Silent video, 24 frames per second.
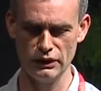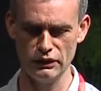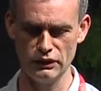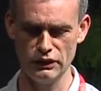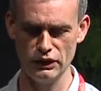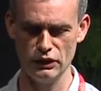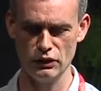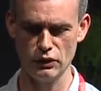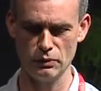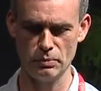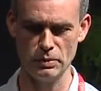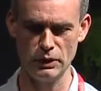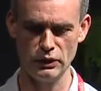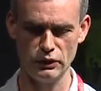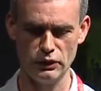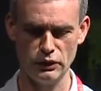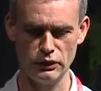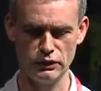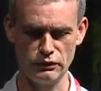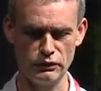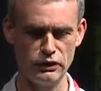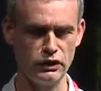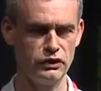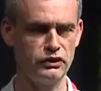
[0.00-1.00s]
the European
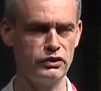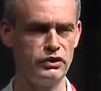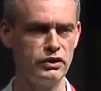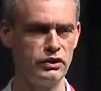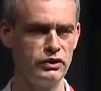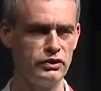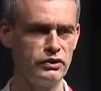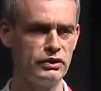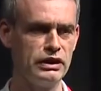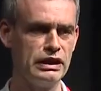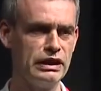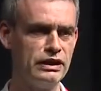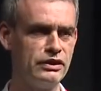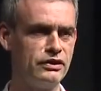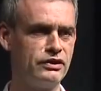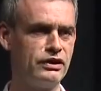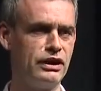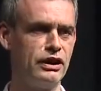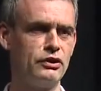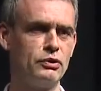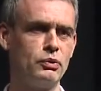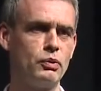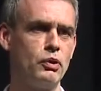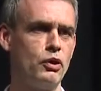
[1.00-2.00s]
Court of Justice said